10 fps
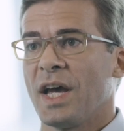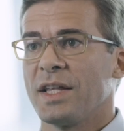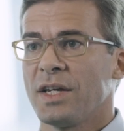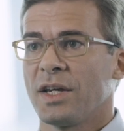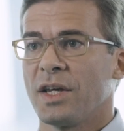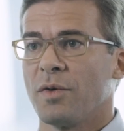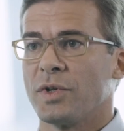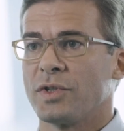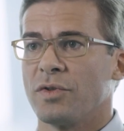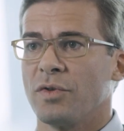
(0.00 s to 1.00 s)
The idea here
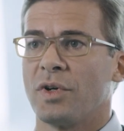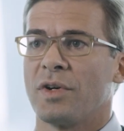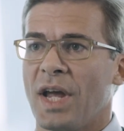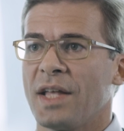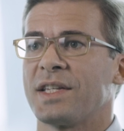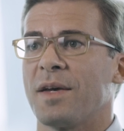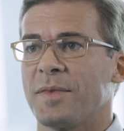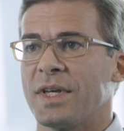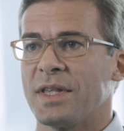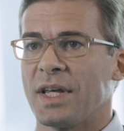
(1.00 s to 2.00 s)
was to create
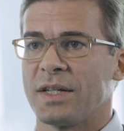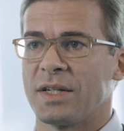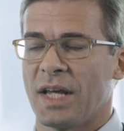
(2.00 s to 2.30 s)
something that